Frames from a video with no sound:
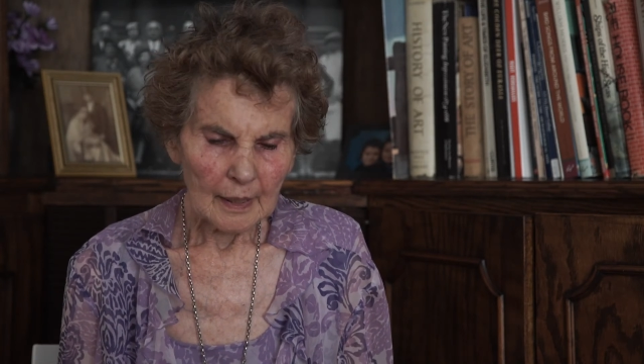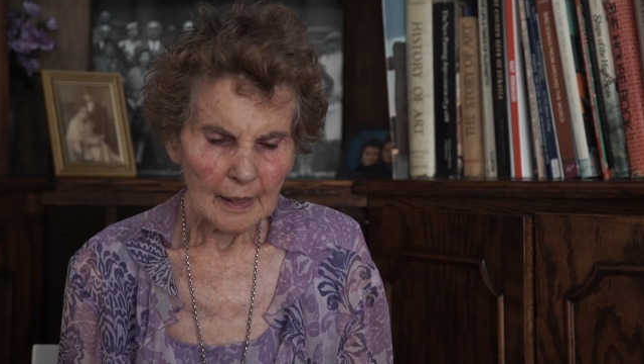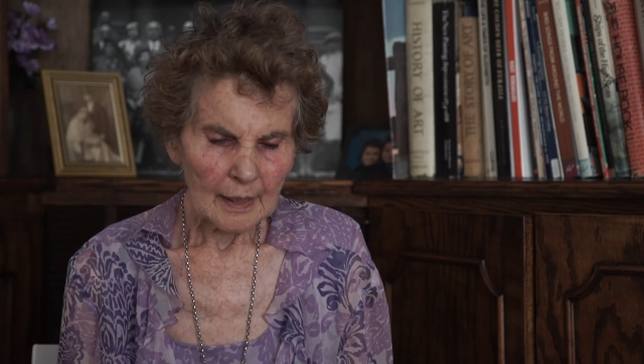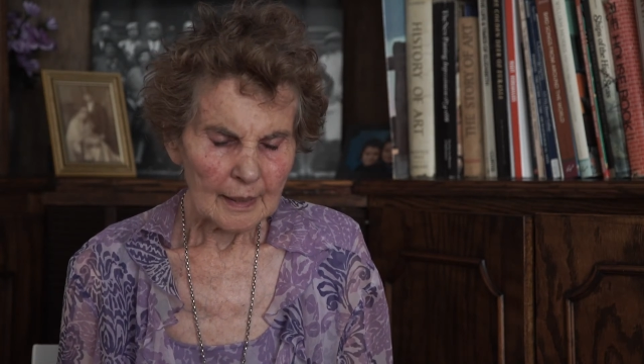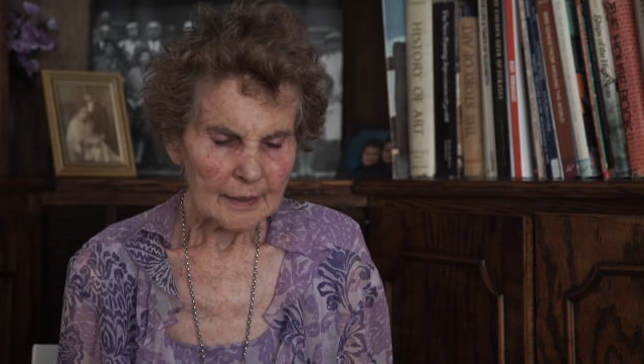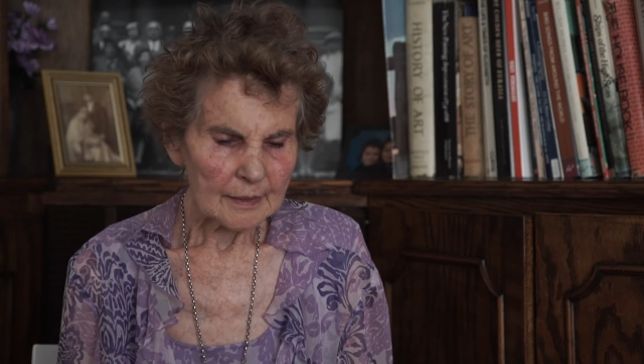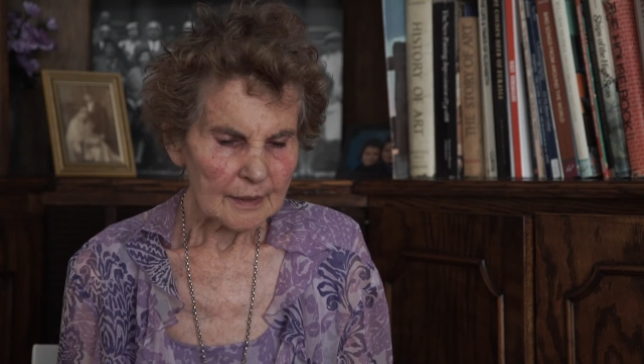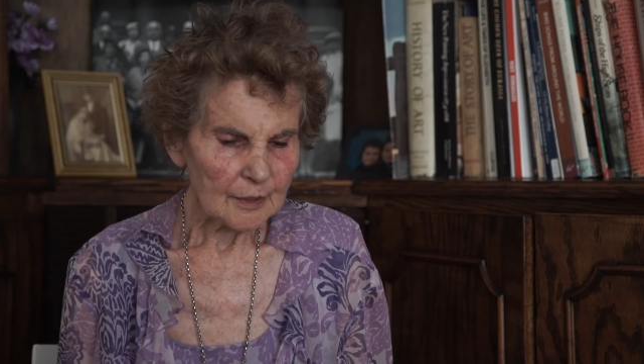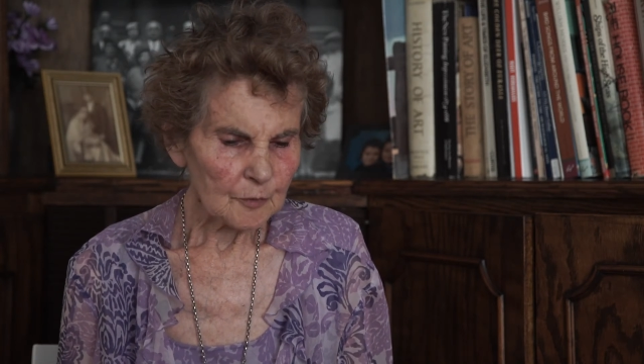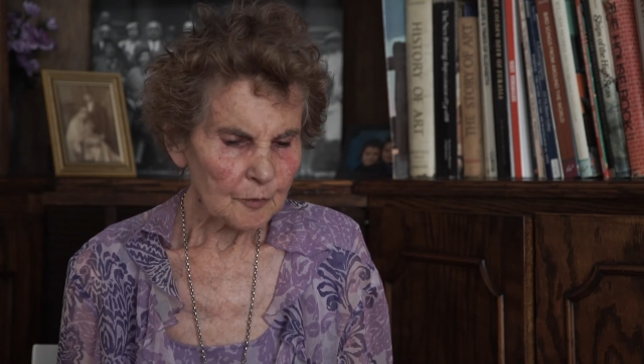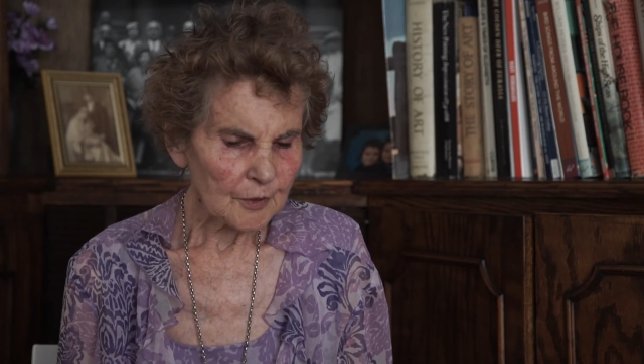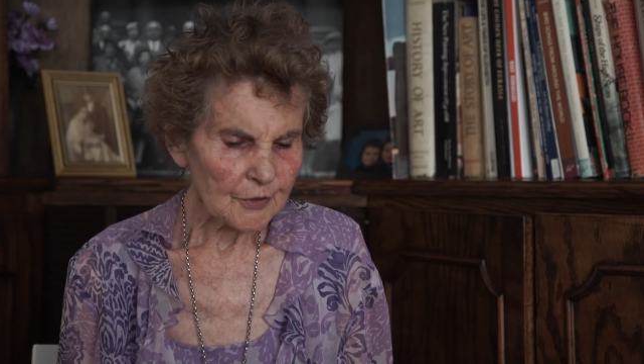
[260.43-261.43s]
And
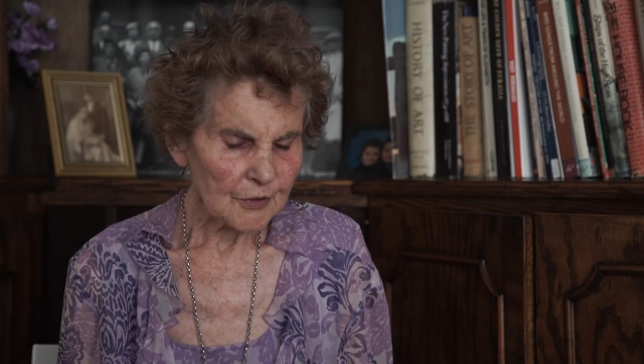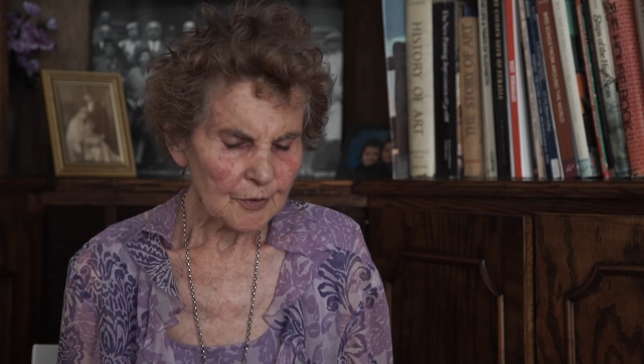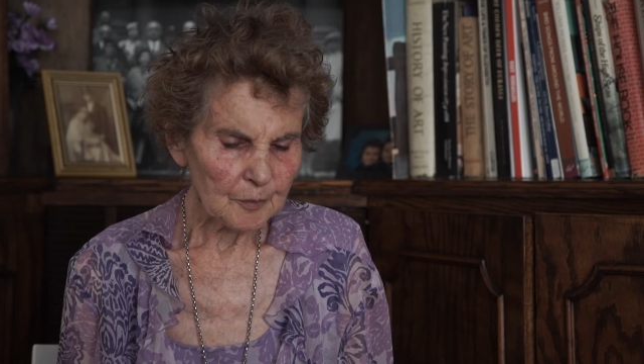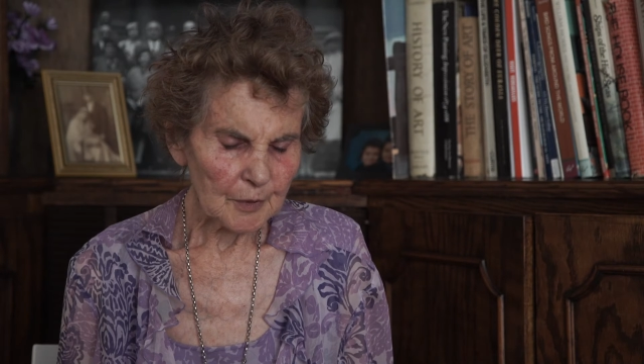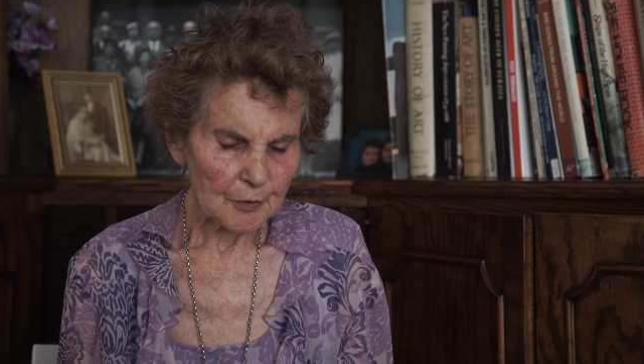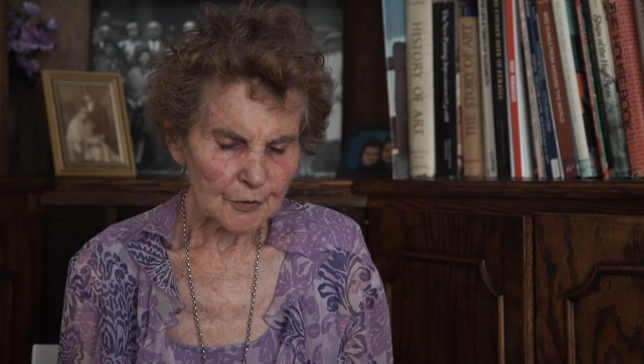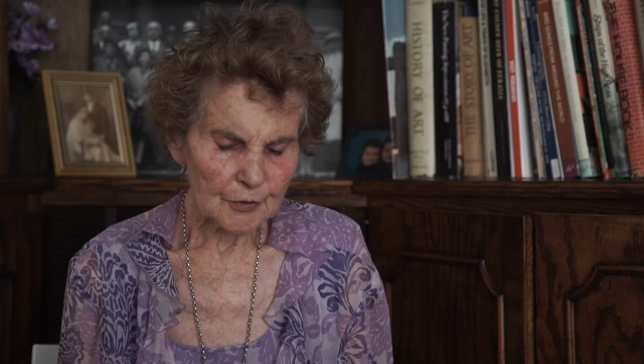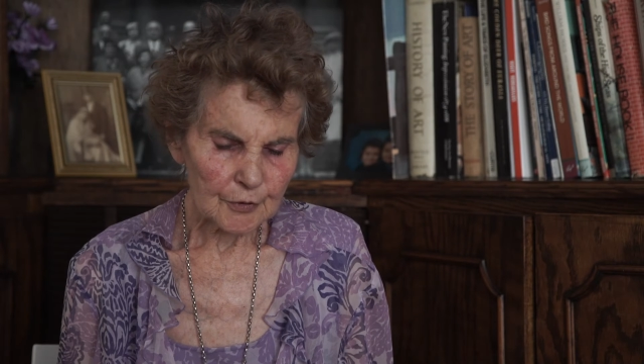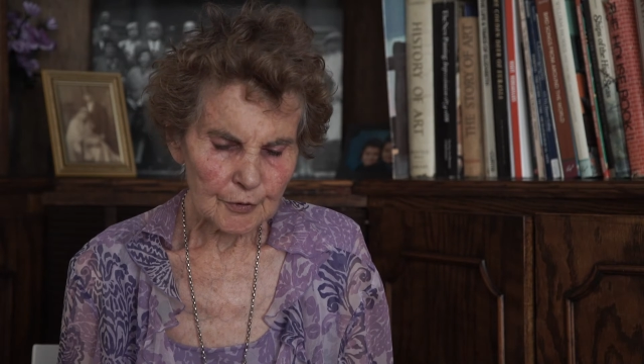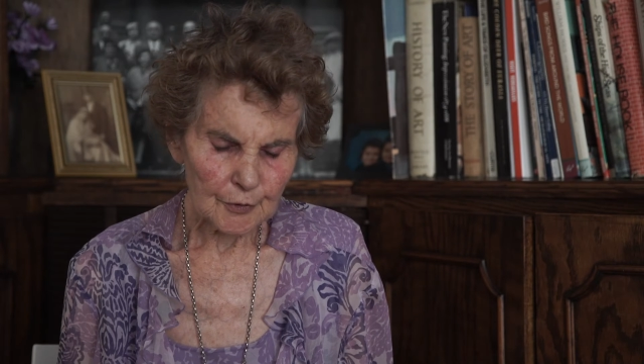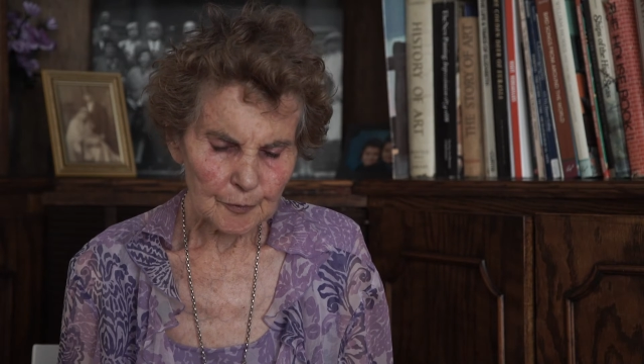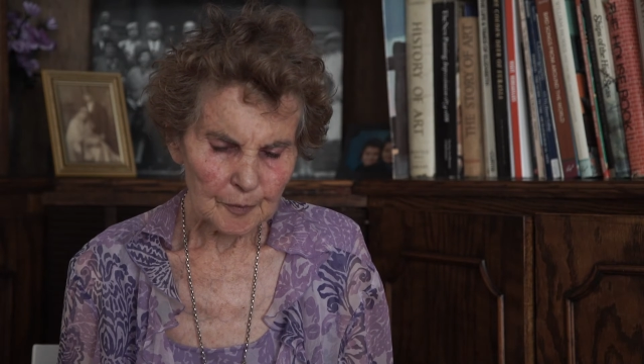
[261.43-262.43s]
it was the most
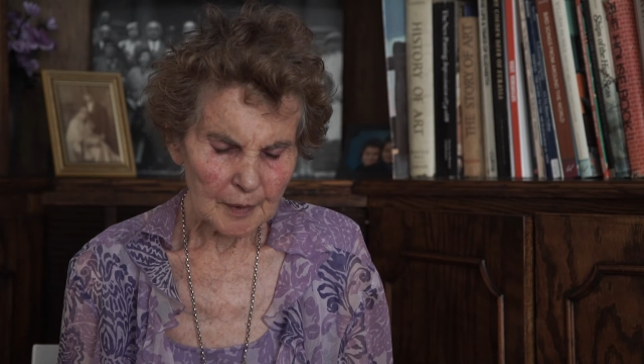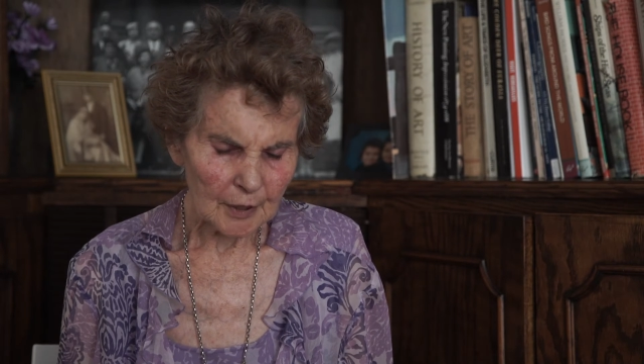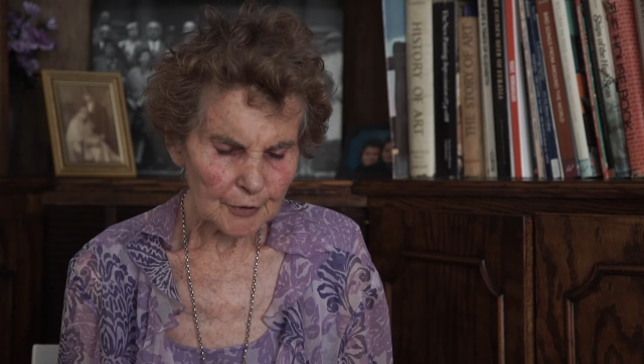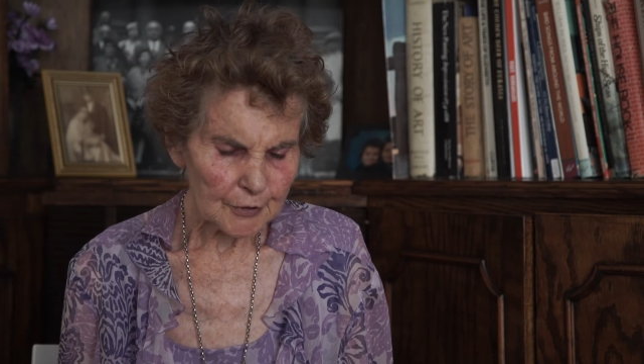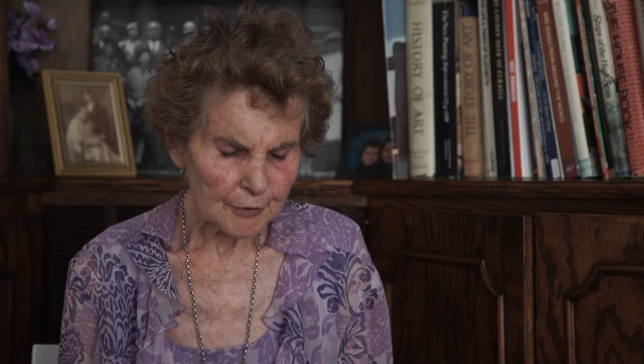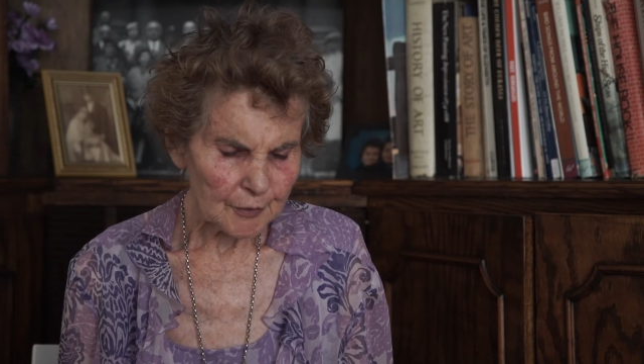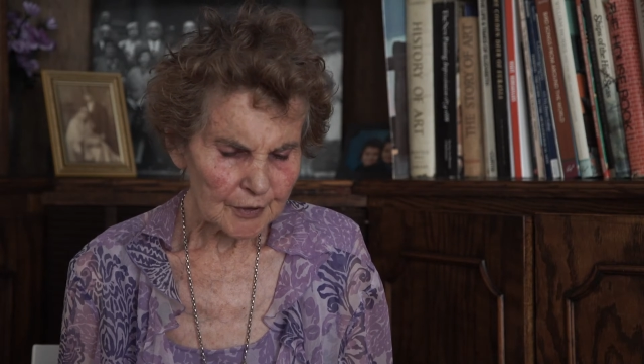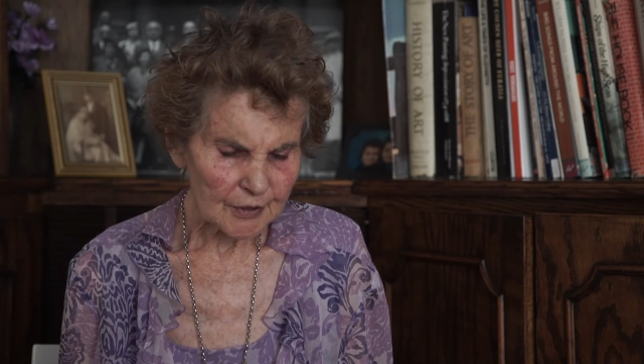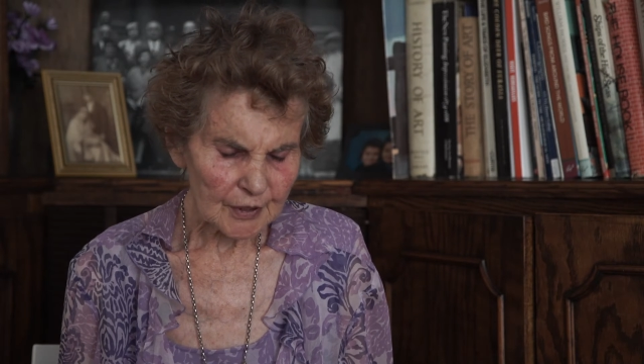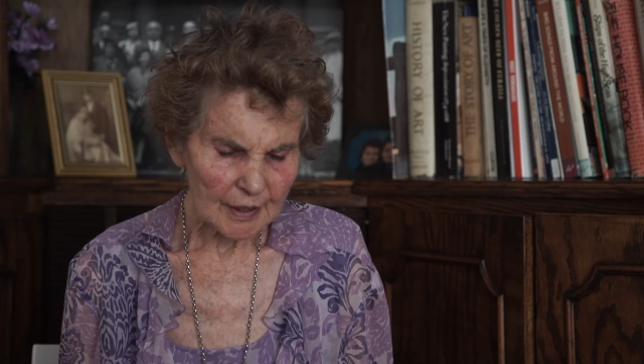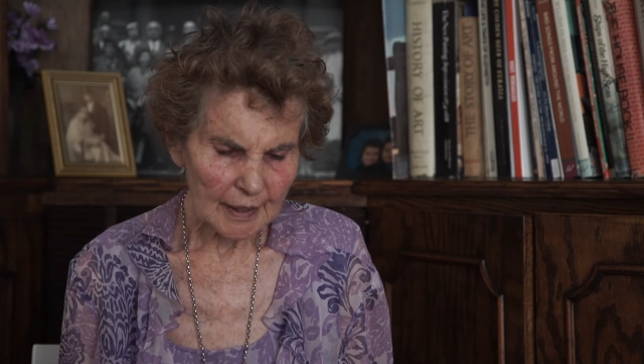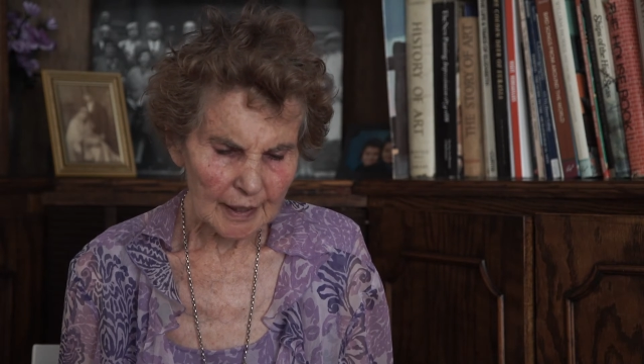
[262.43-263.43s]
tumultuous,
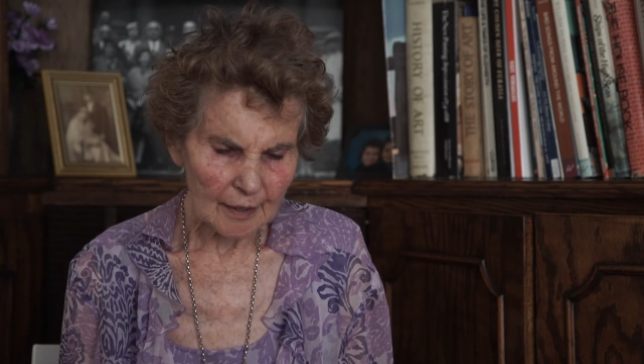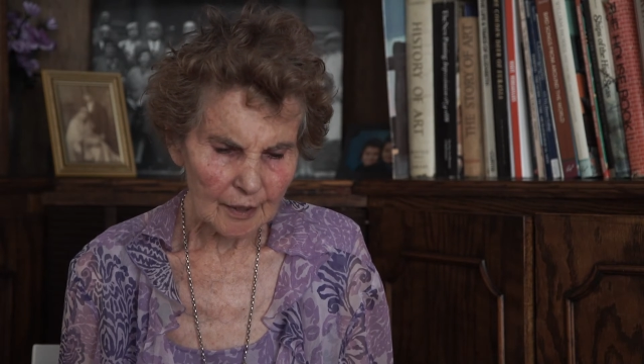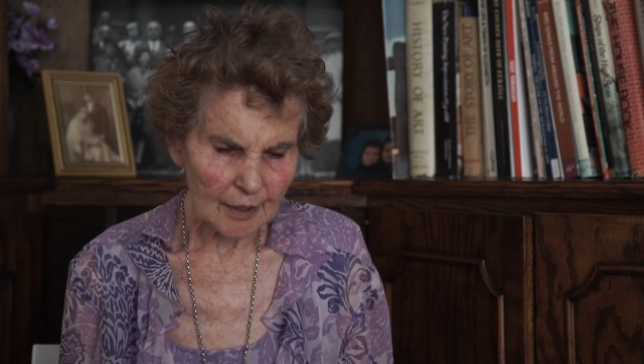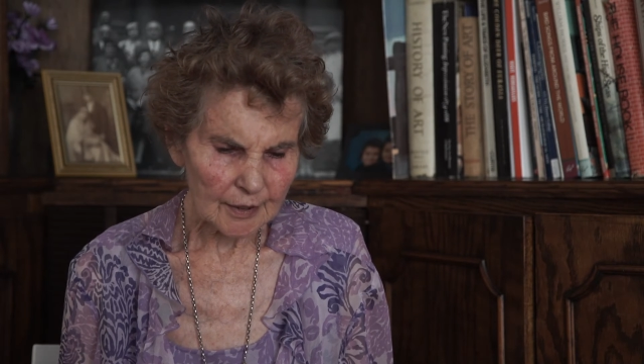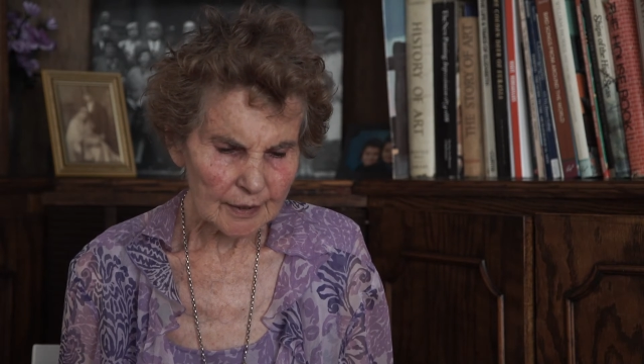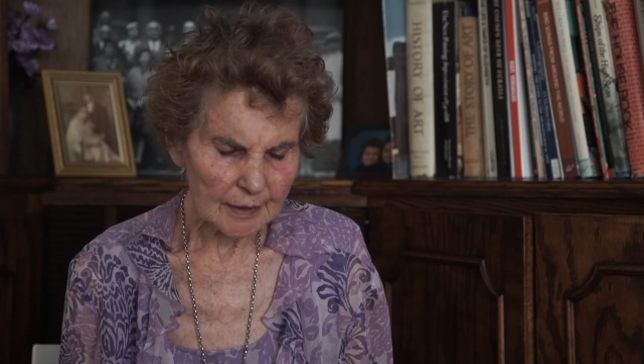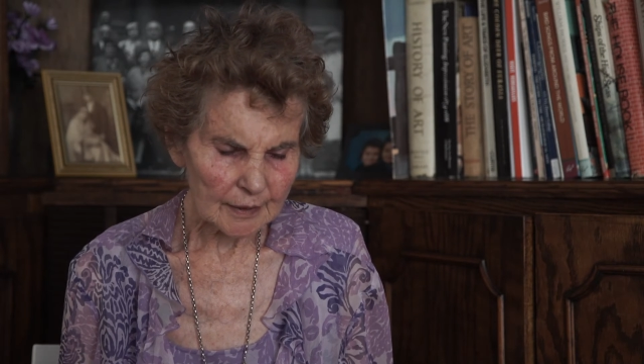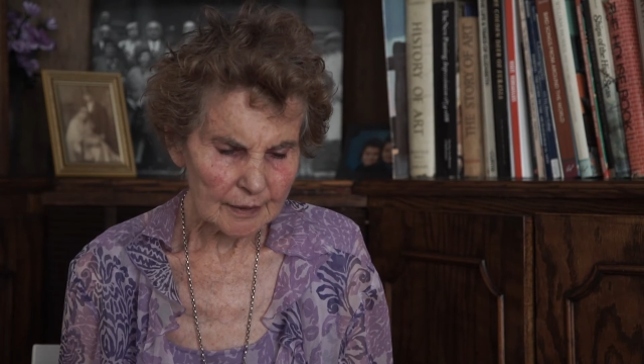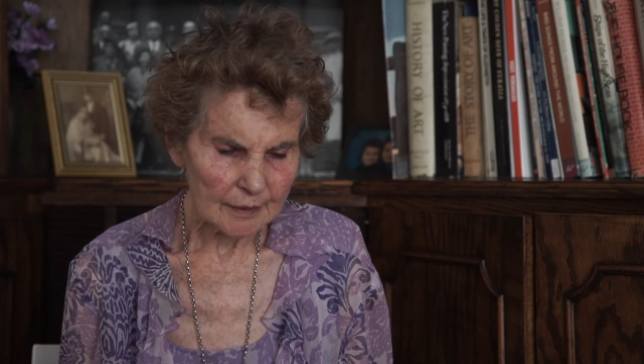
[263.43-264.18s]
chaotic